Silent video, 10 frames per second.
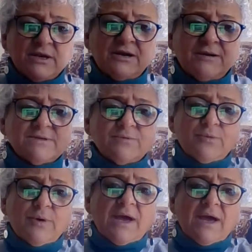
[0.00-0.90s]
comes
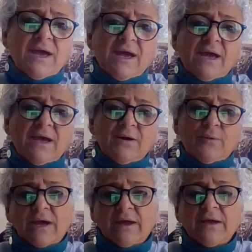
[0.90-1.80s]
way
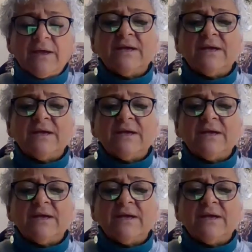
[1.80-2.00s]
away.